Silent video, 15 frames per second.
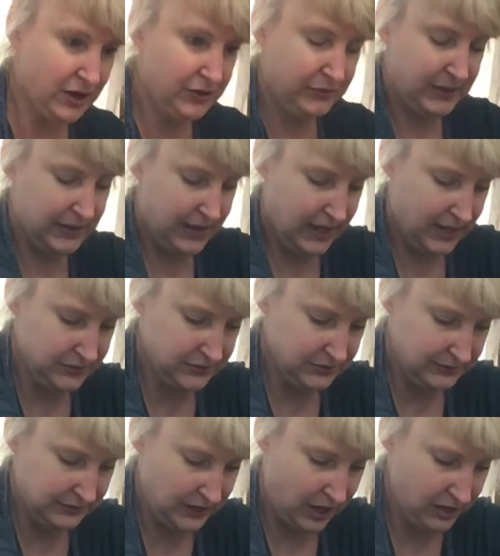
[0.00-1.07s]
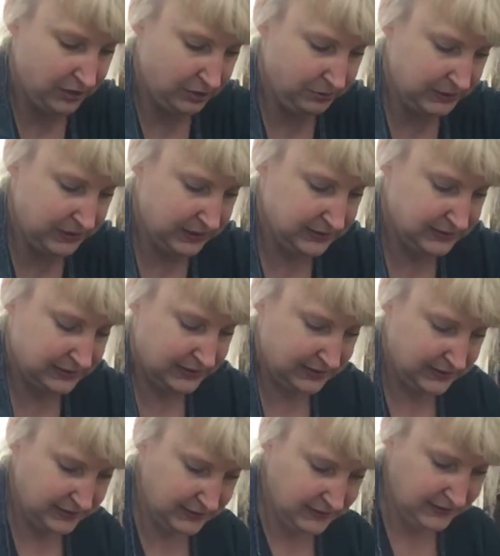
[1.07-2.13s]
the way down. Hollow piece.
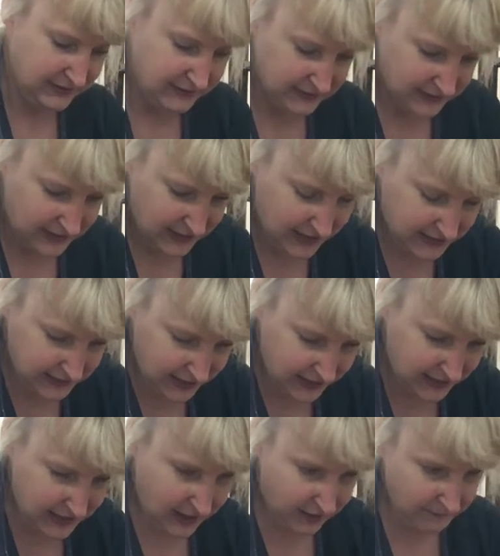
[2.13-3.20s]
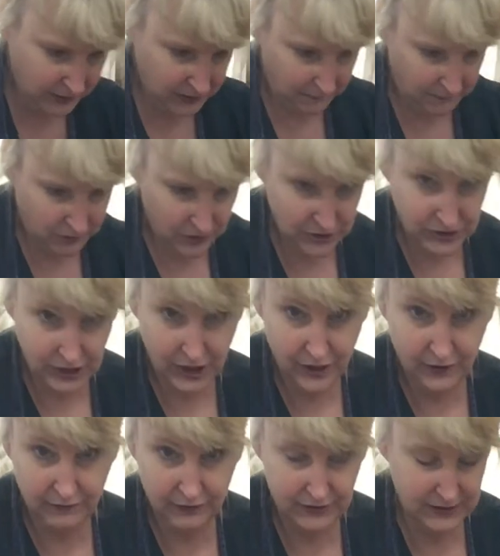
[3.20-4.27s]
And then I'm going to push
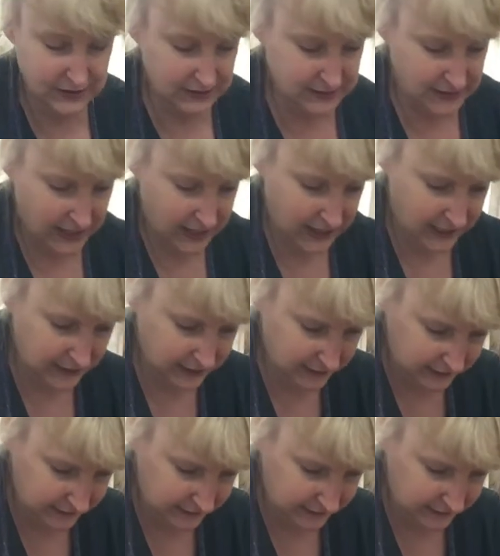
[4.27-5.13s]
over to the side.